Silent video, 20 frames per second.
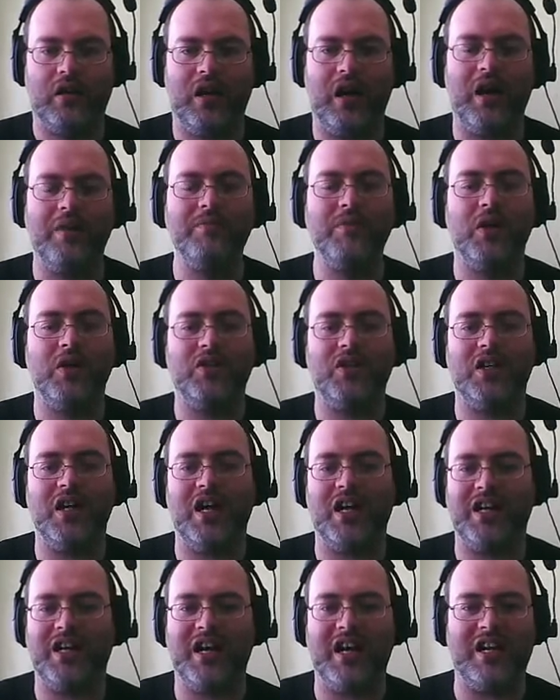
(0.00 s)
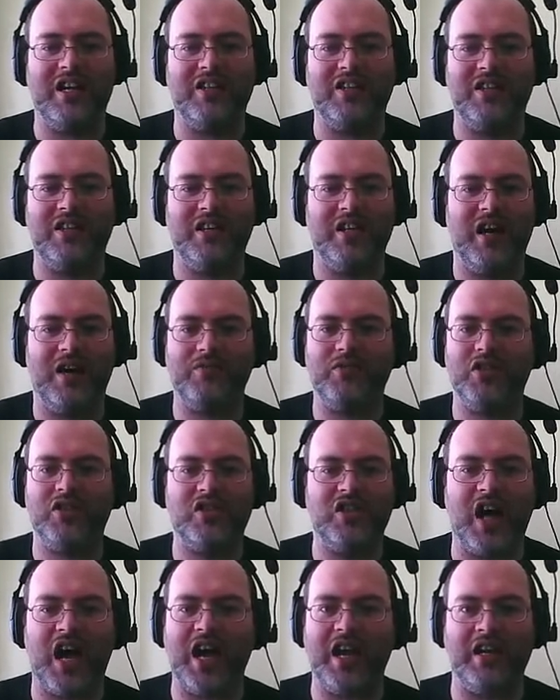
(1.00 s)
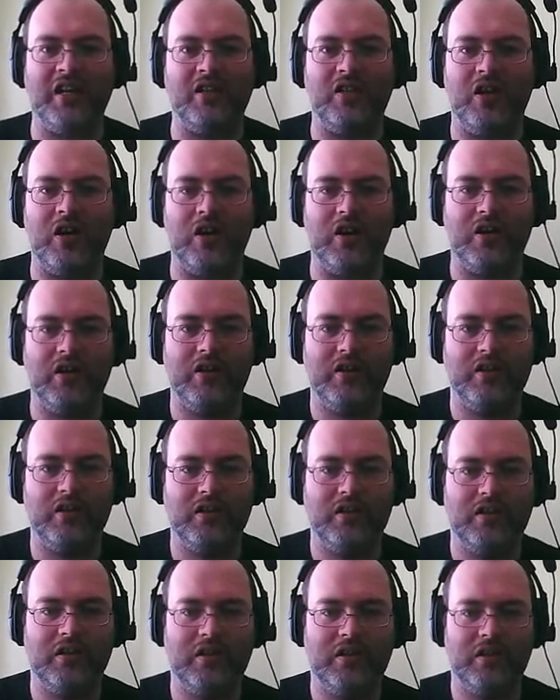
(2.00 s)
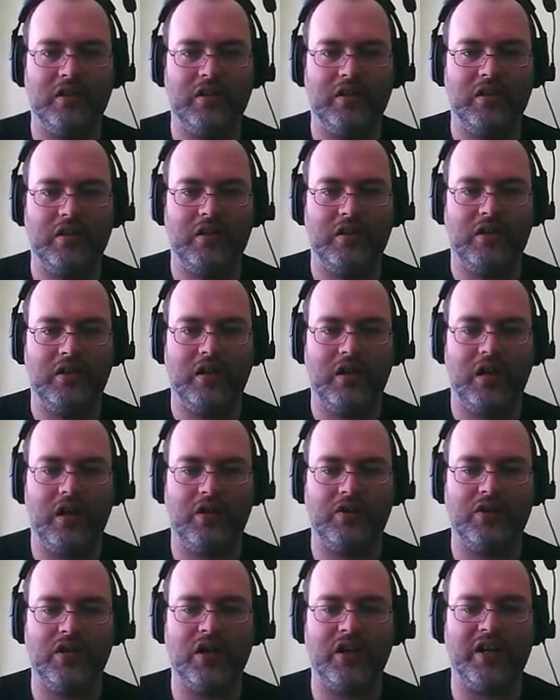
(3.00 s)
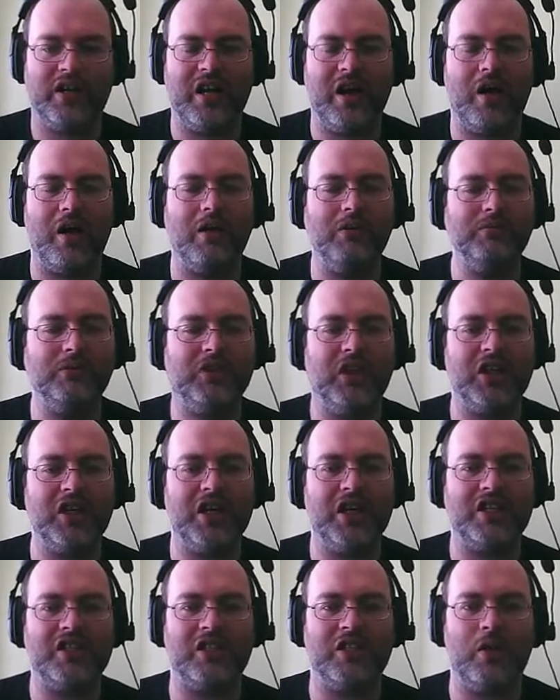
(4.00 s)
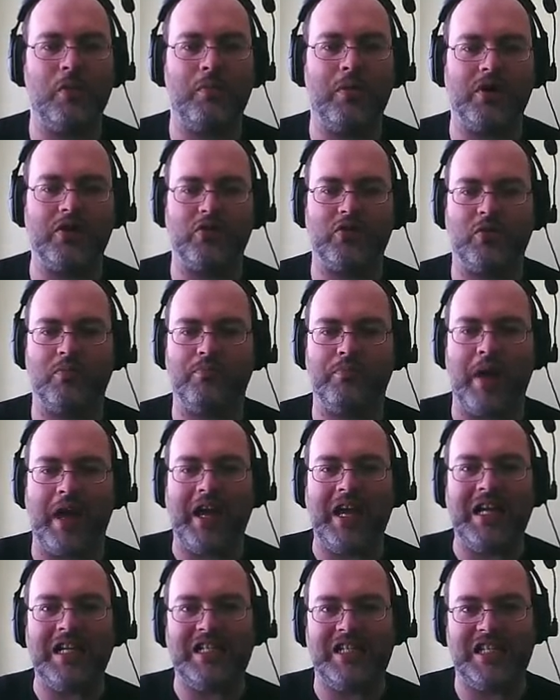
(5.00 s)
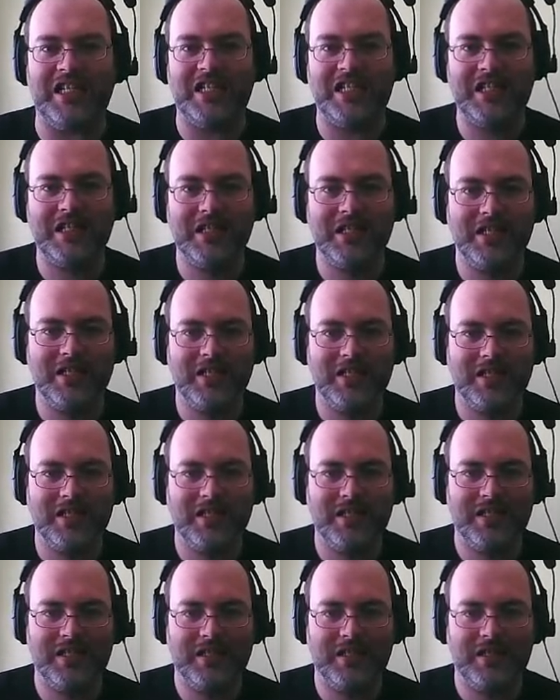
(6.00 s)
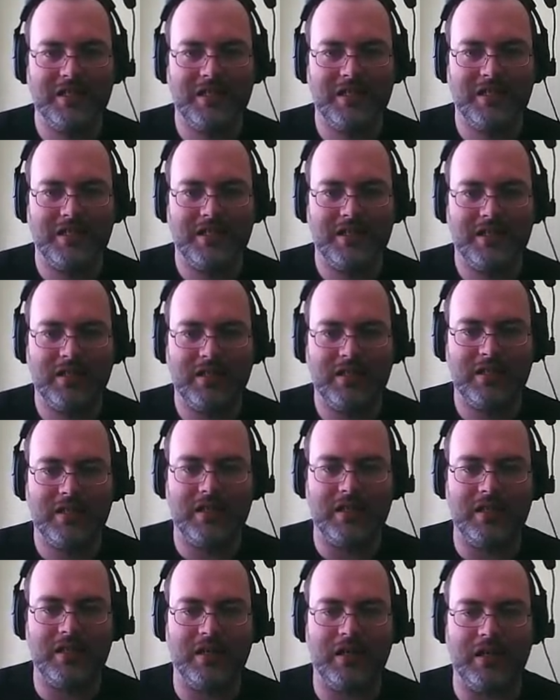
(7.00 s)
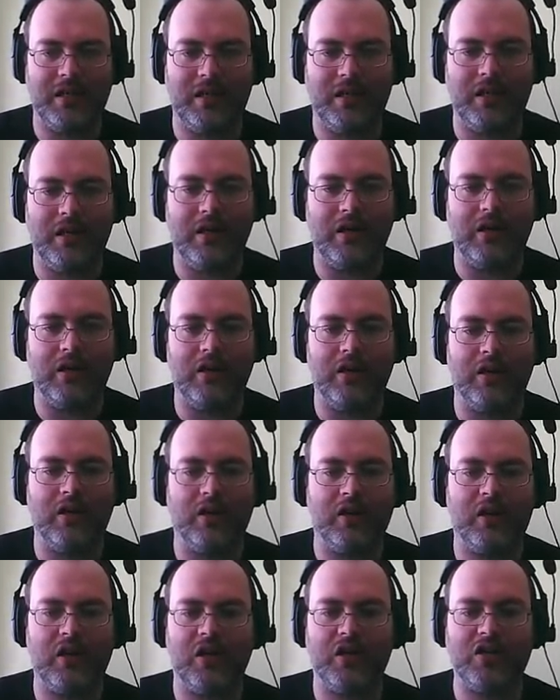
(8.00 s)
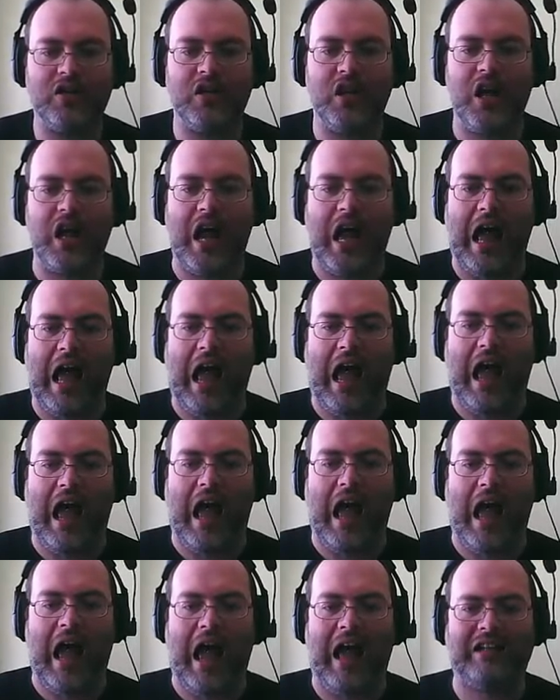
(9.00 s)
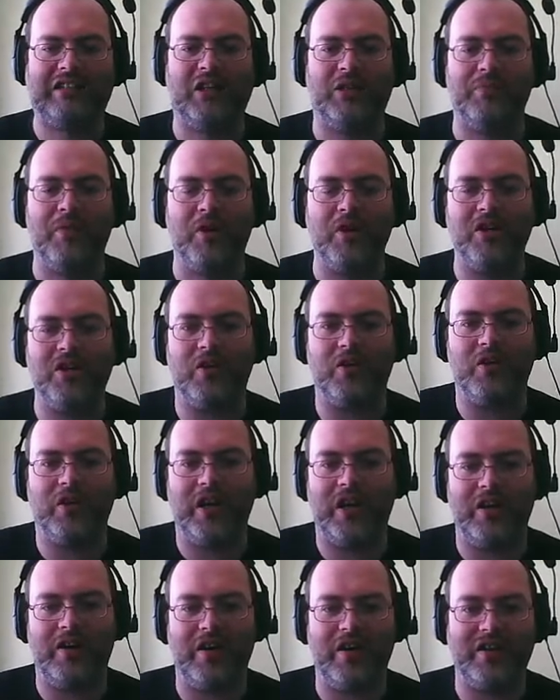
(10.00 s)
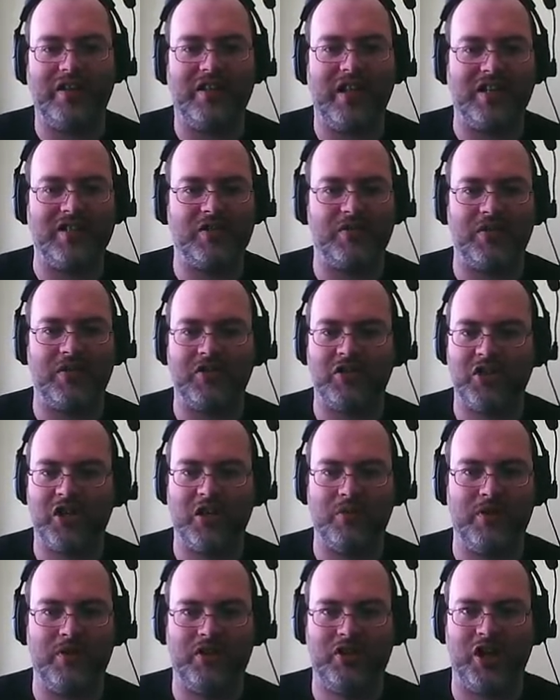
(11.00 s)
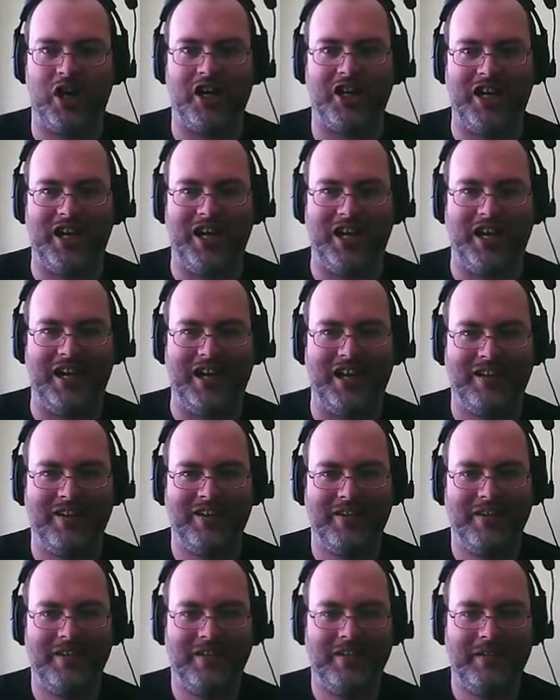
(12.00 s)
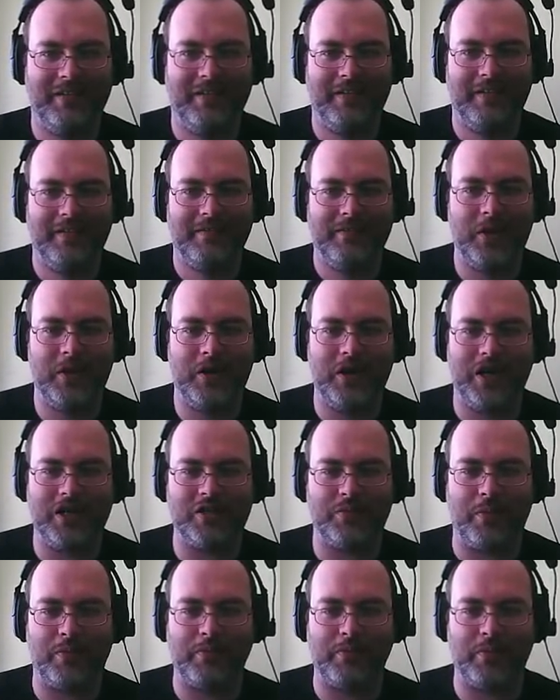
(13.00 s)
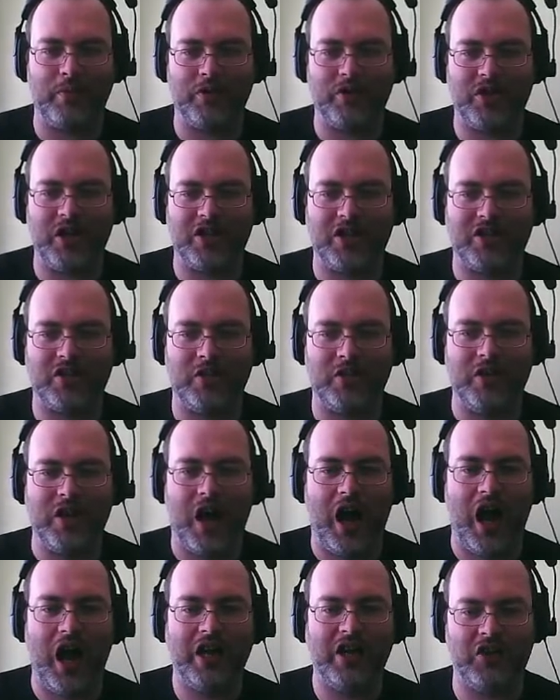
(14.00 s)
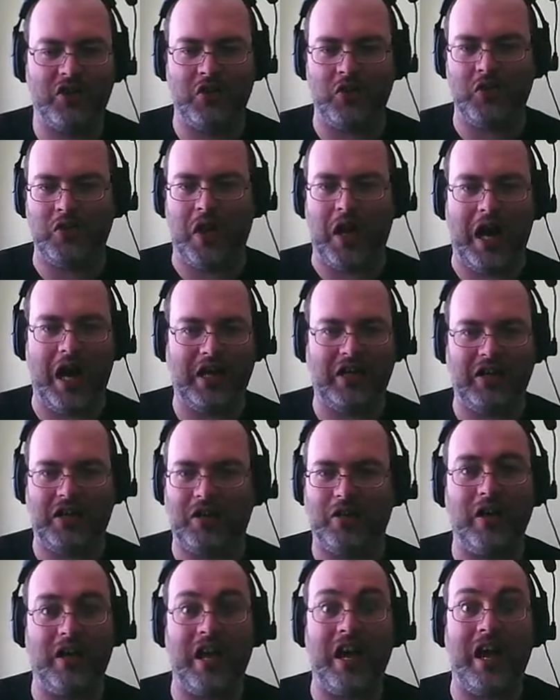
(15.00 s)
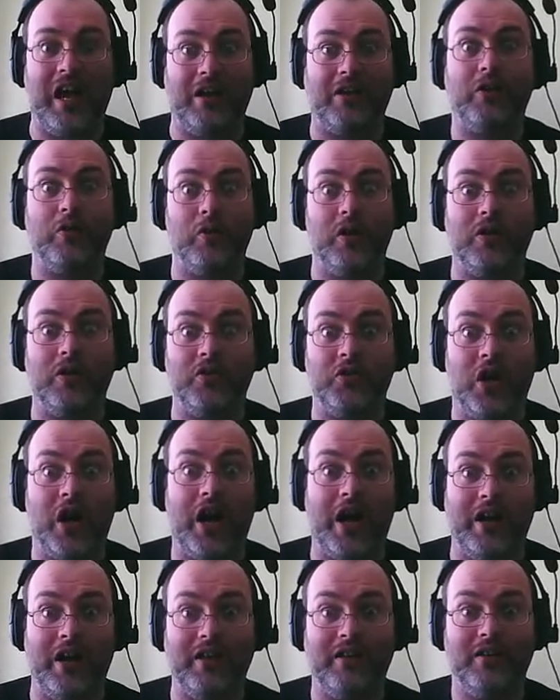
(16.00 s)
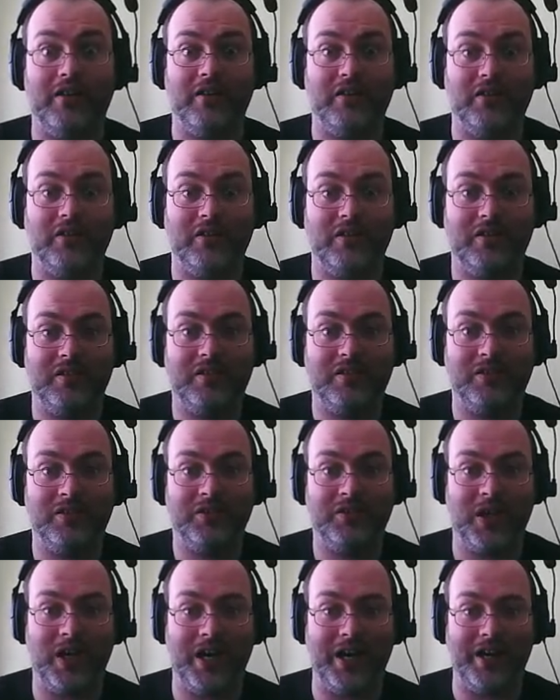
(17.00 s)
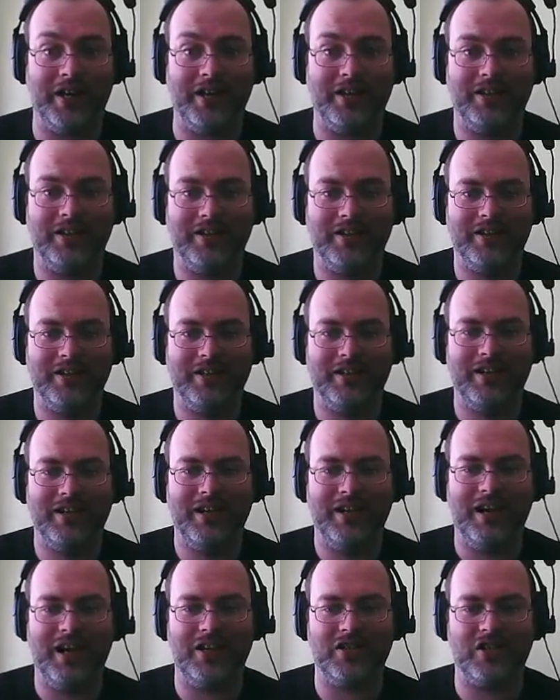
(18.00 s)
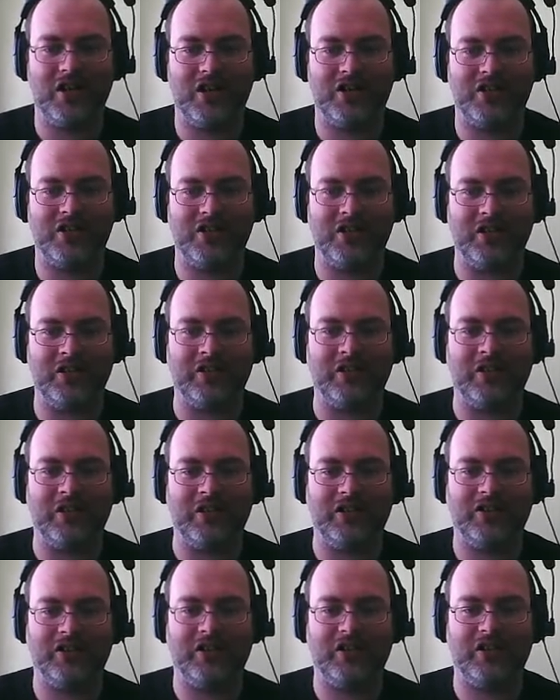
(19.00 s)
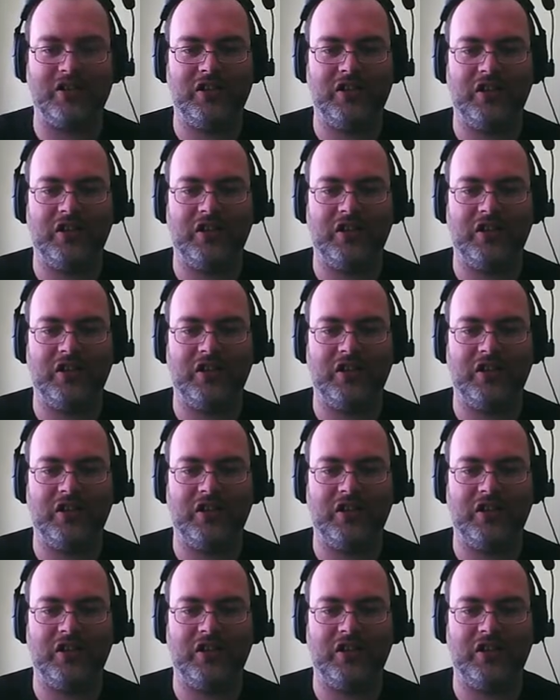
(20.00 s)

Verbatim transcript: I'm not denying anything. I'm just dying a lot. I'm turning it. Oh, I'm turning into little puddles of paint. Oh god. Ah, ah, come on. Okay, right. This one's gonna be tricky. you guys are probably watching this and going, I could do that. I could. Uh, yeah, go on, try it. Try it. It's harder than it looks.